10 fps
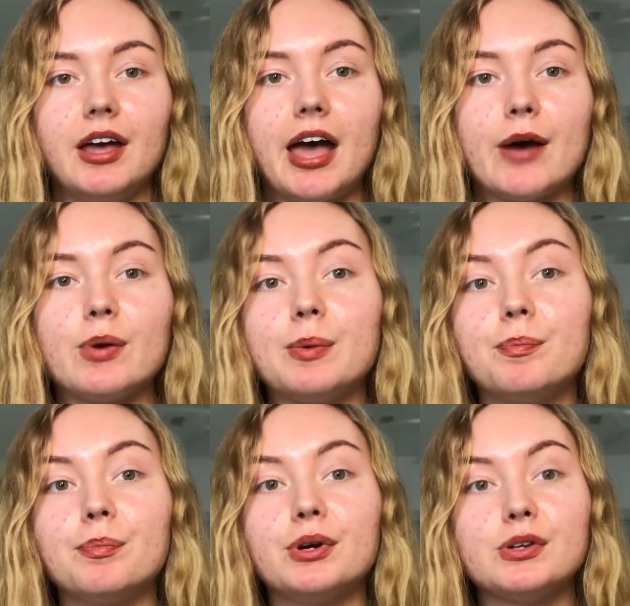how we
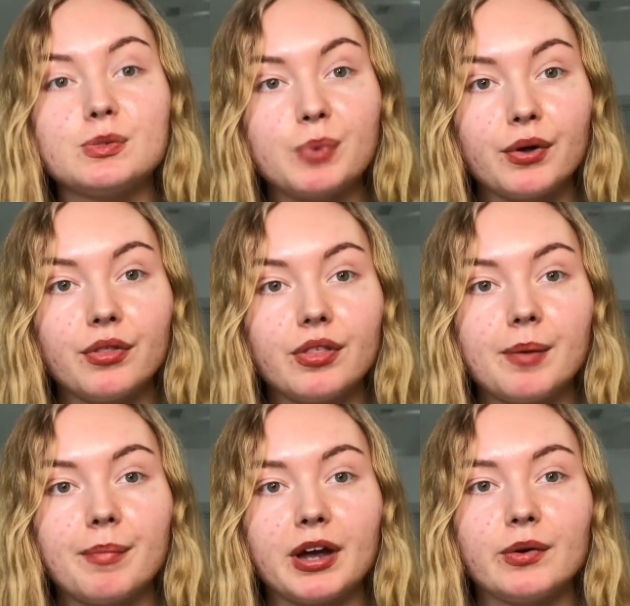produce both of
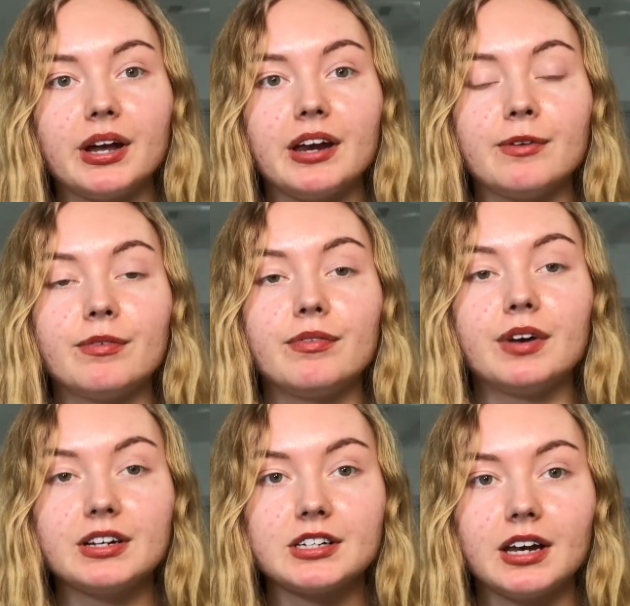them by creating
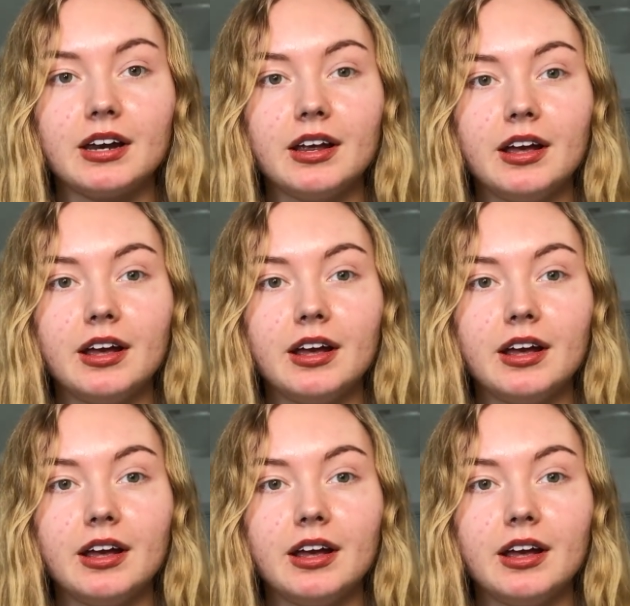friction,